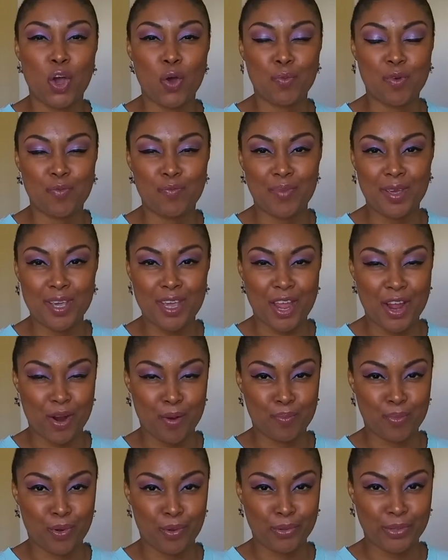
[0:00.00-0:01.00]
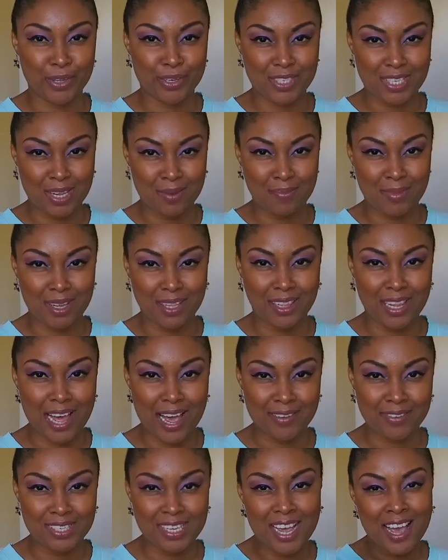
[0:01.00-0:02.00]
home of big hair, bold looks, and big
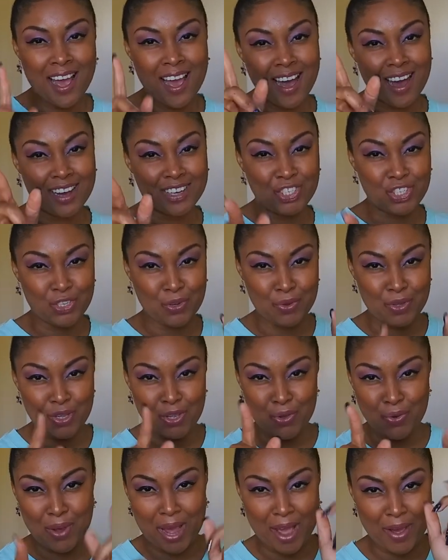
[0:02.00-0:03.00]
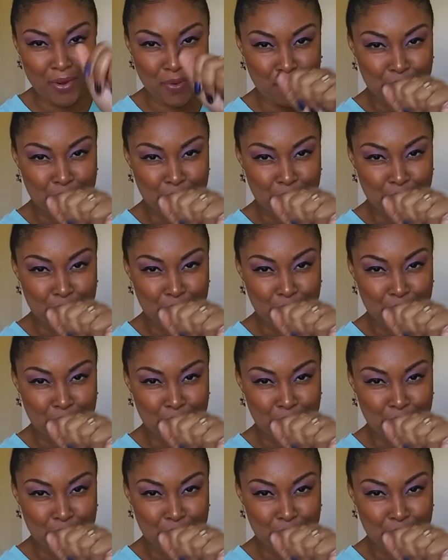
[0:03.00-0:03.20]
laughs. I show you how to